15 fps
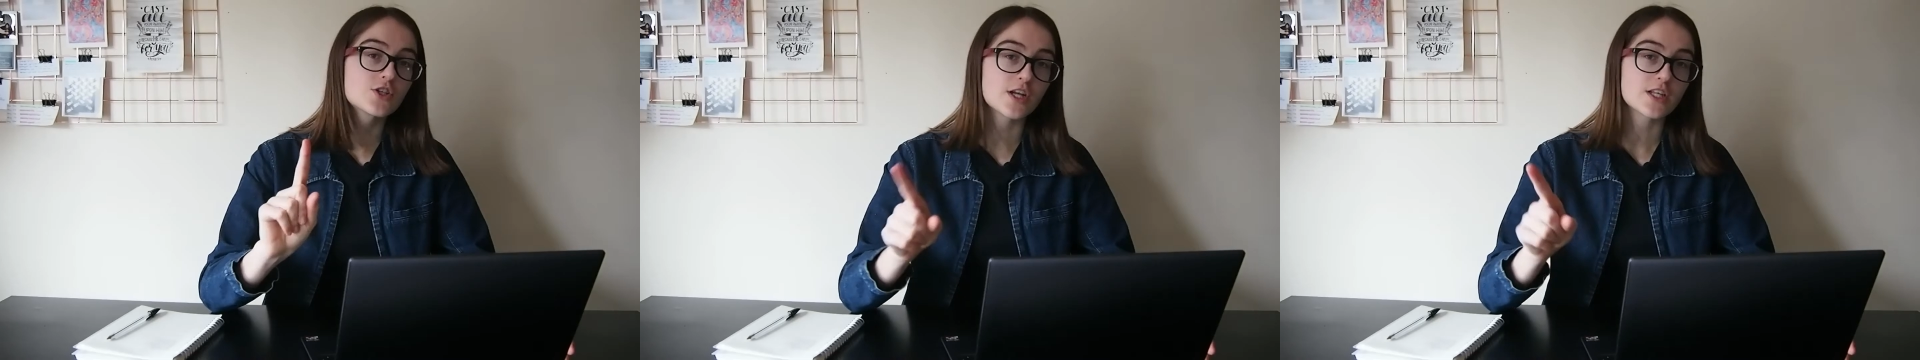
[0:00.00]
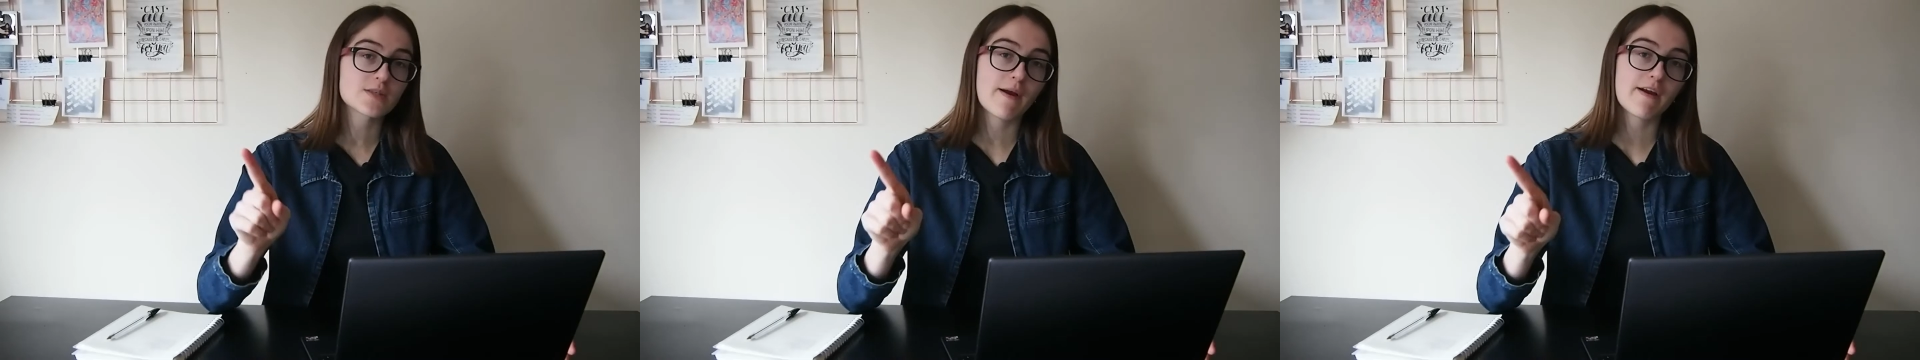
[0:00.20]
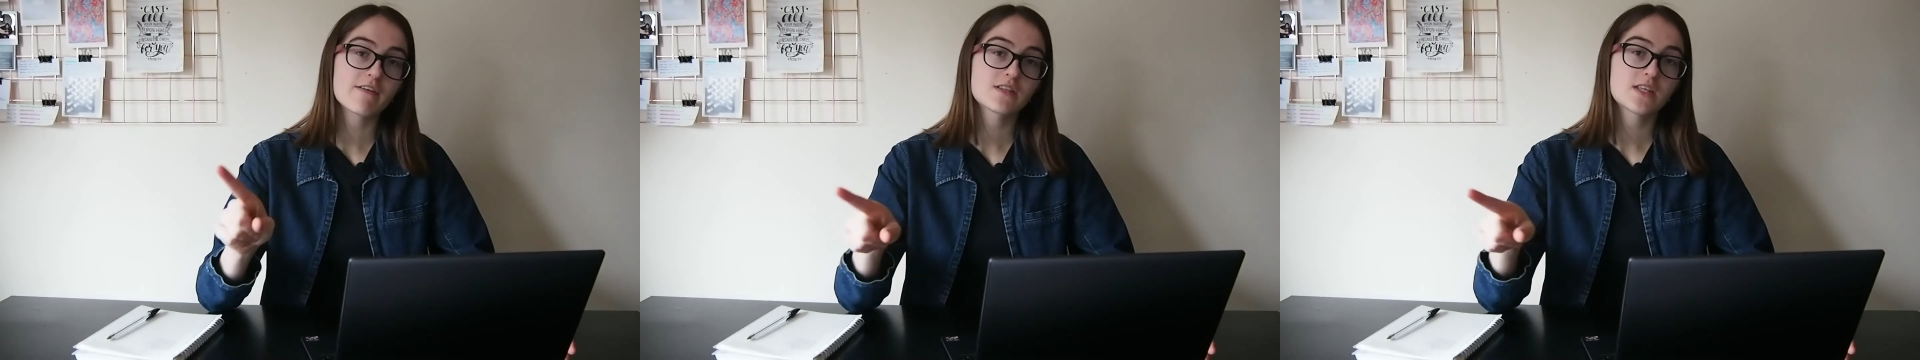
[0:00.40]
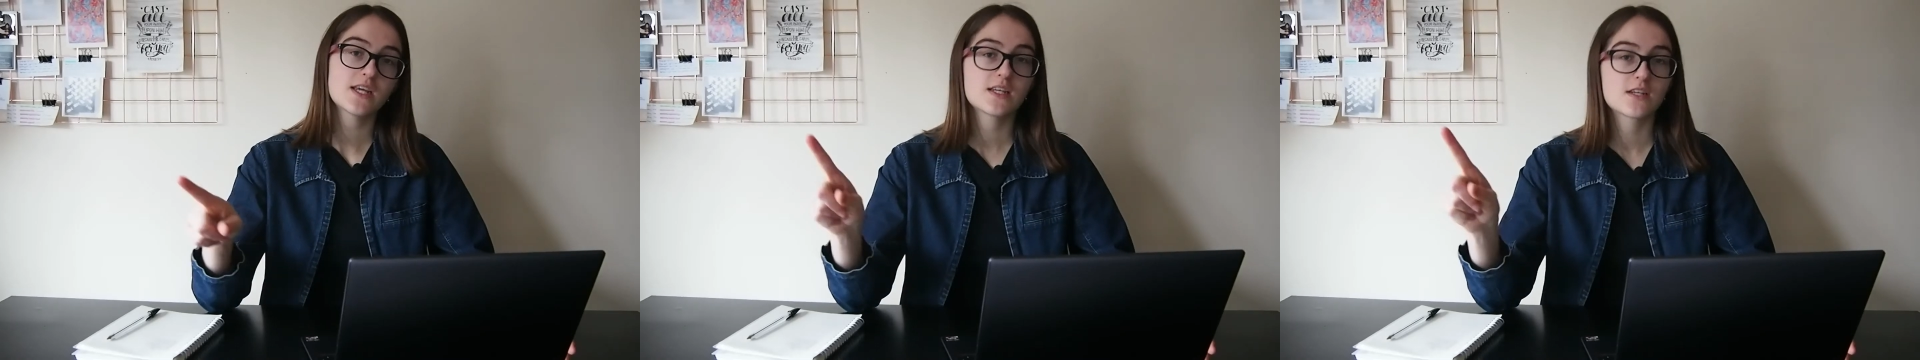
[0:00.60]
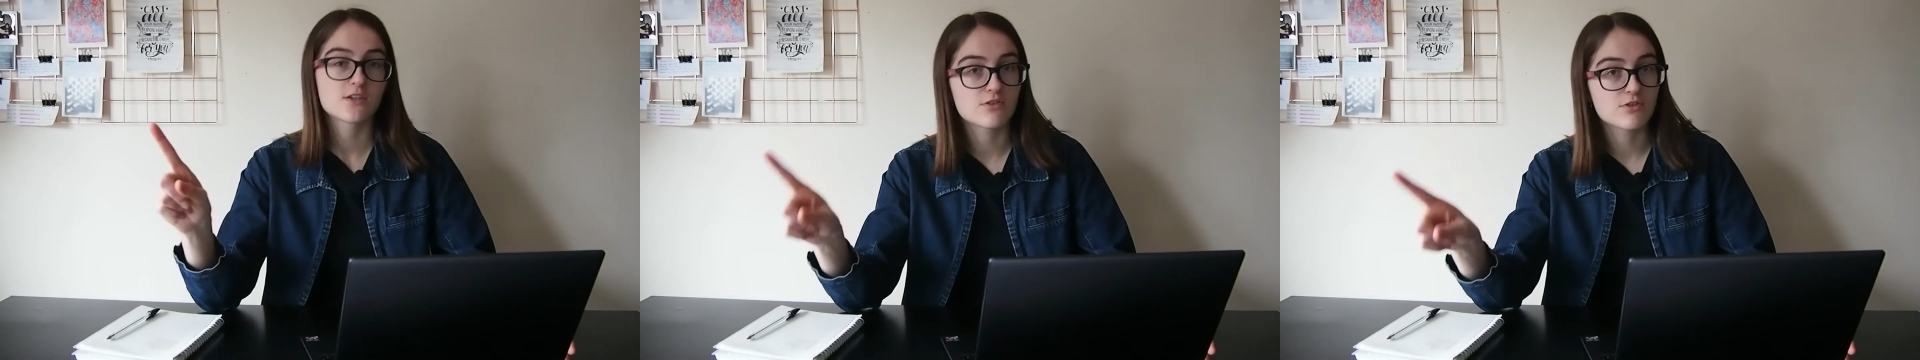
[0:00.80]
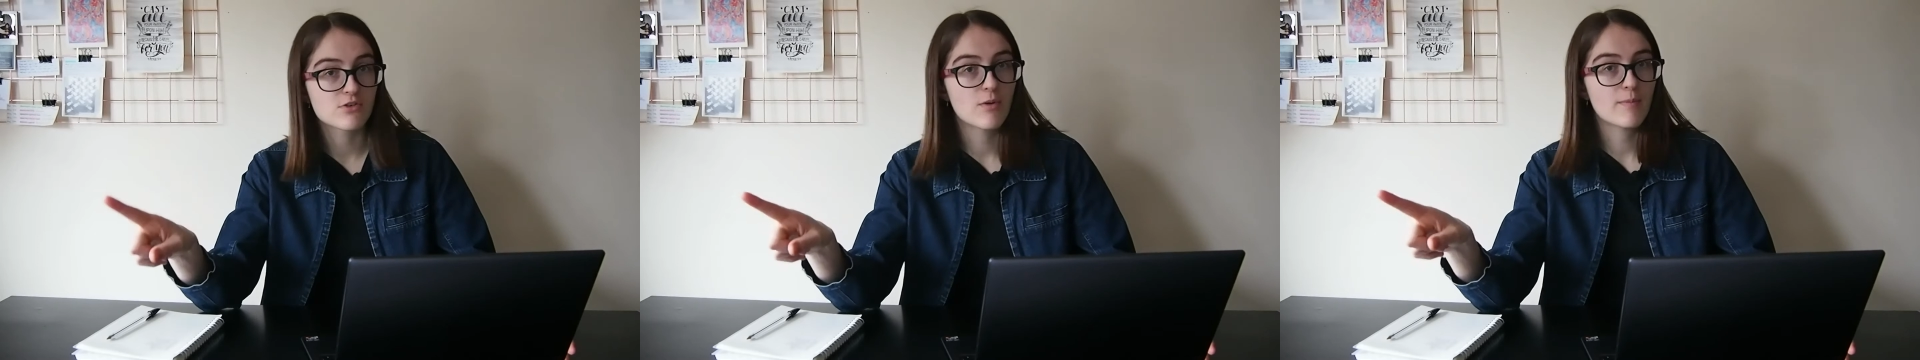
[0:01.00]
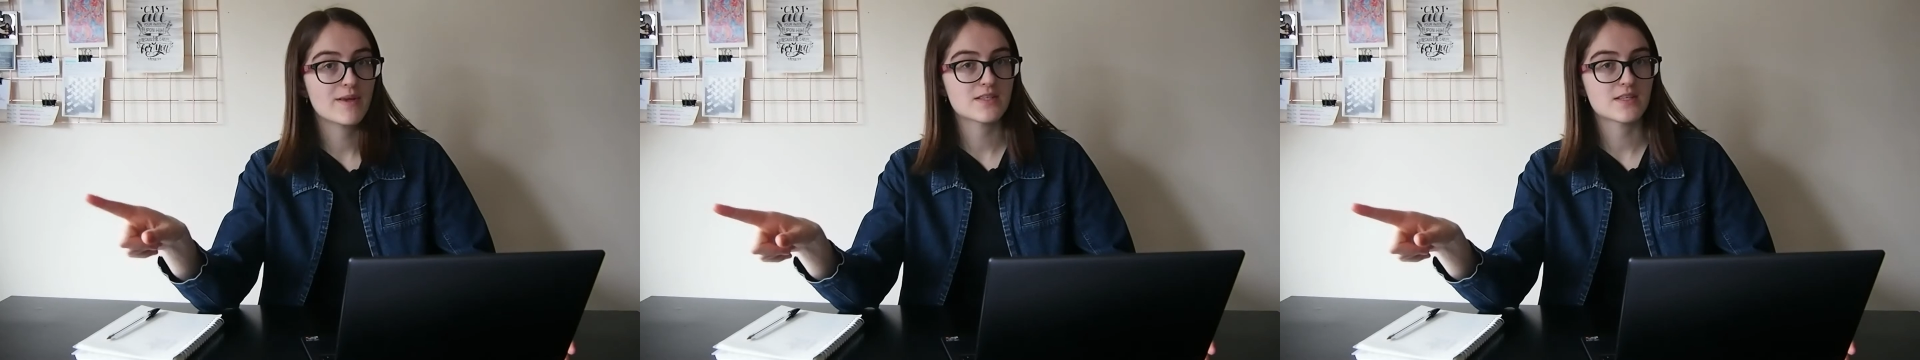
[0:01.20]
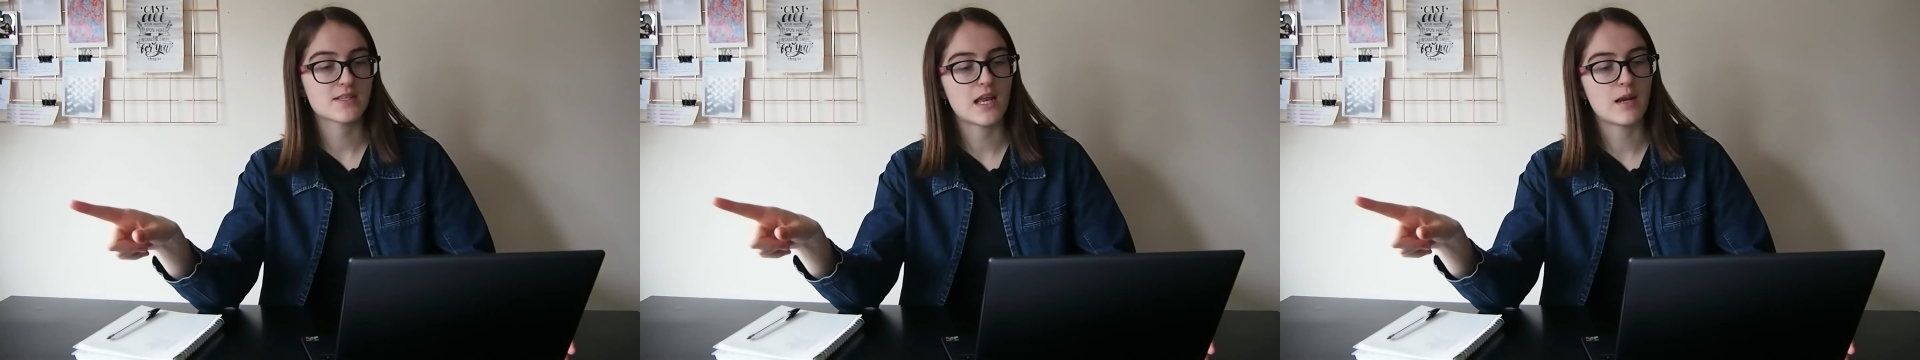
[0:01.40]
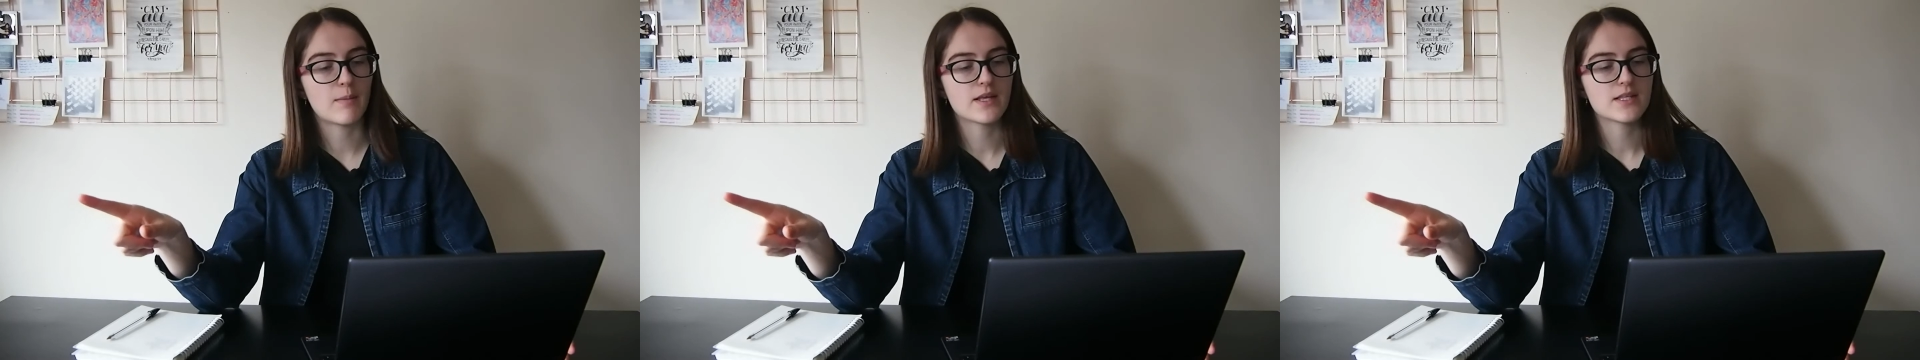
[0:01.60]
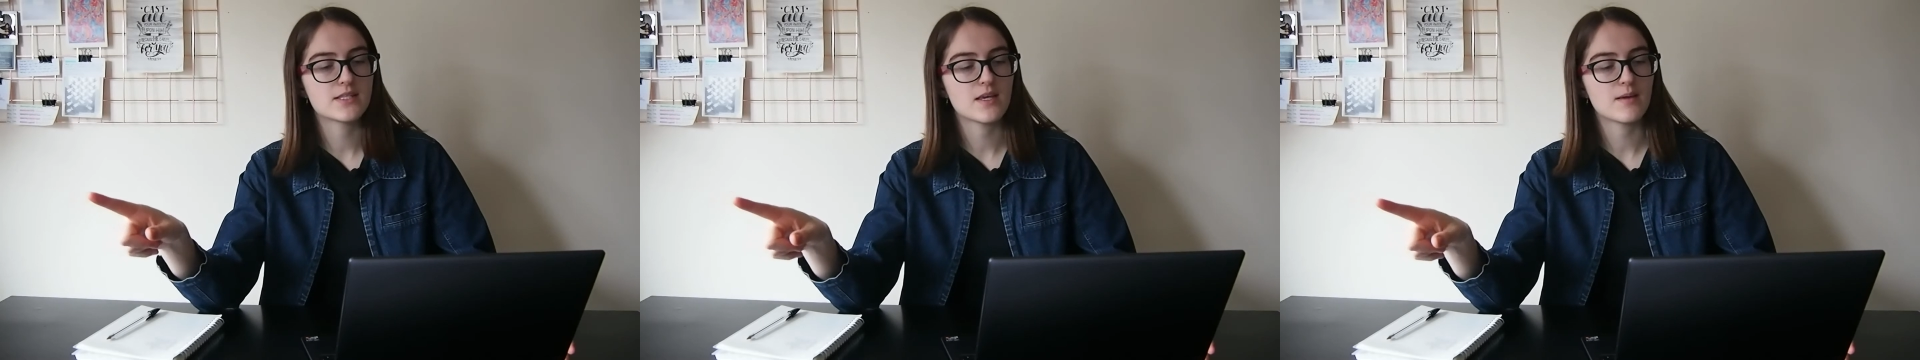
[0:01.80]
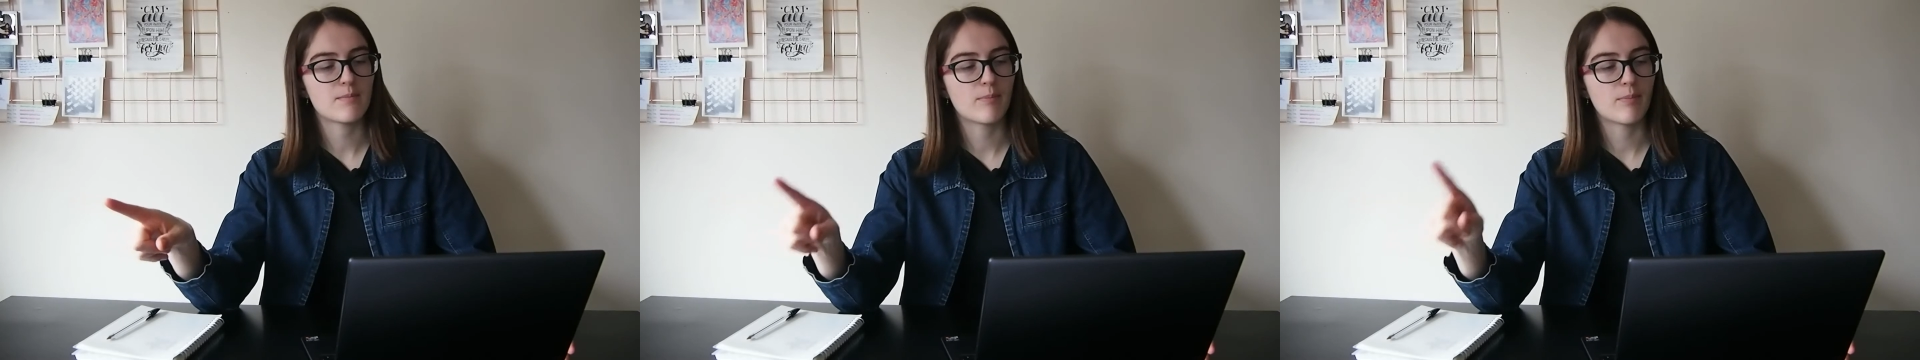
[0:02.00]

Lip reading: Transparency does not mean sustainability,